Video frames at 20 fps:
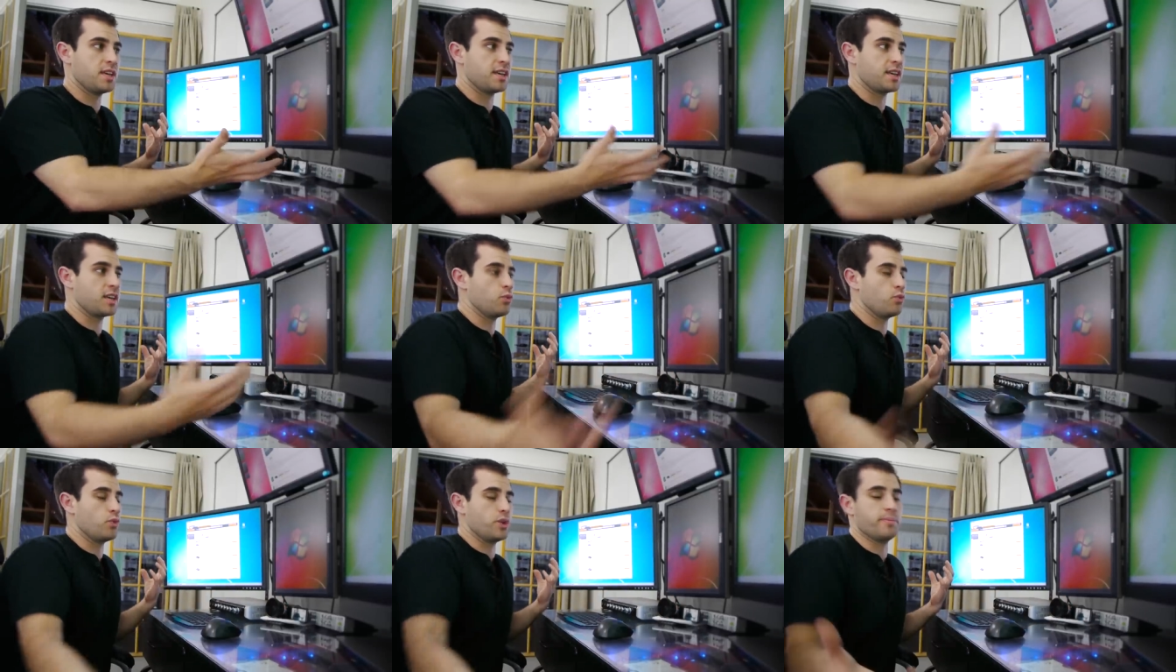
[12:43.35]
it
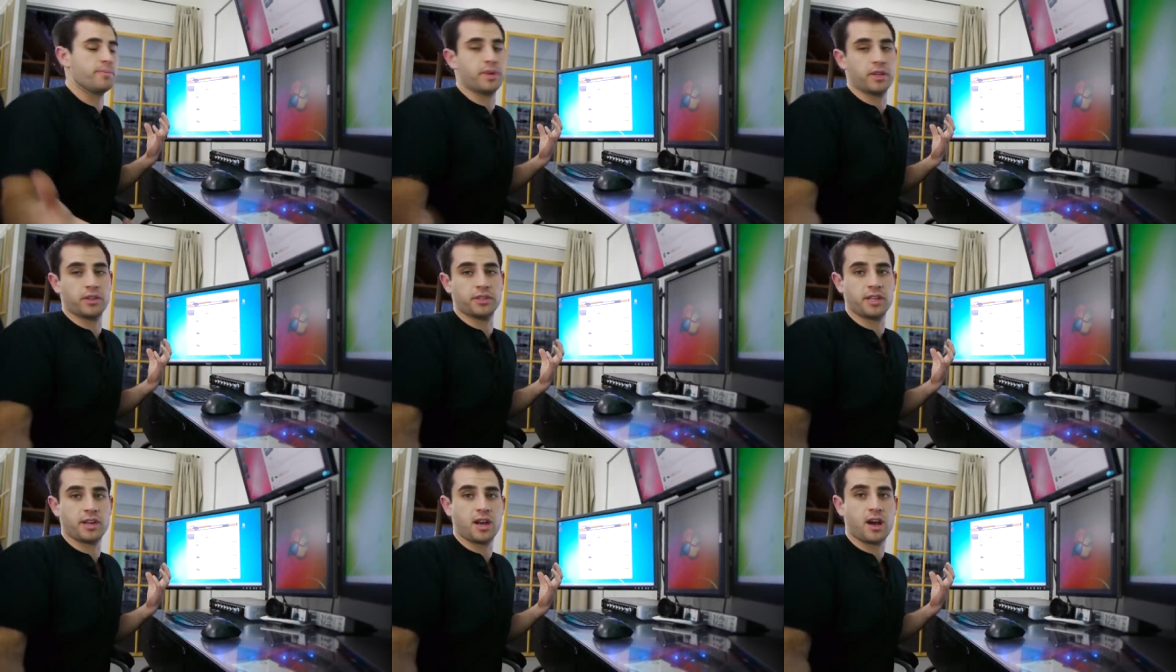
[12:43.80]
can
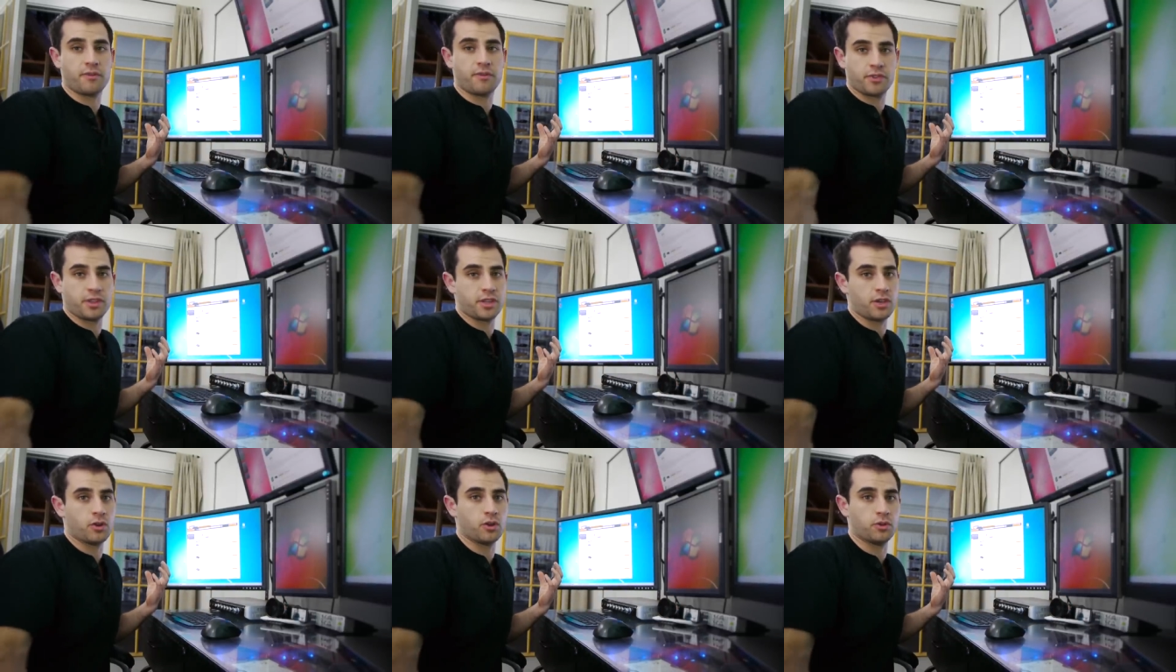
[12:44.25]
rebuild it off
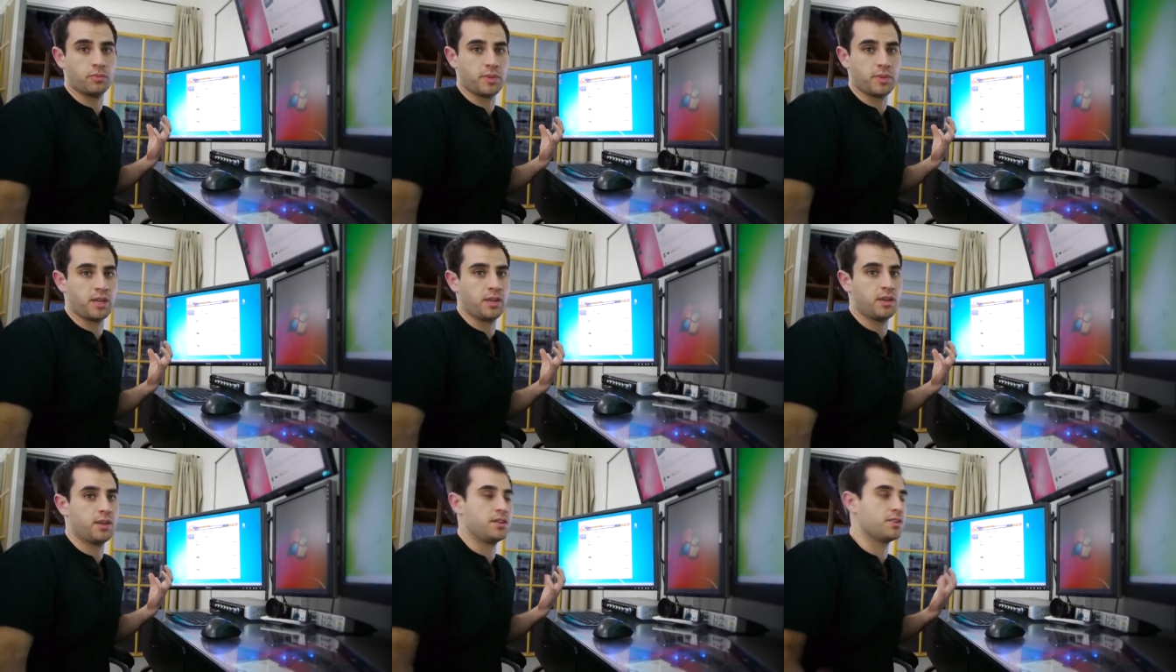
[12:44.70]
of the old
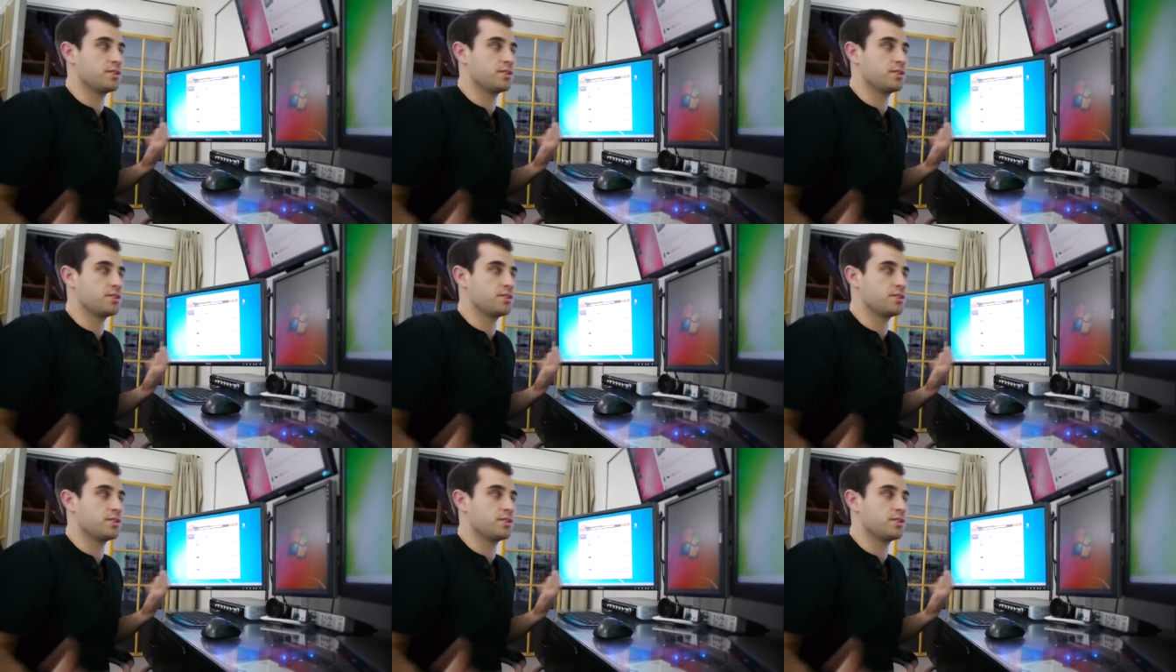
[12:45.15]
media.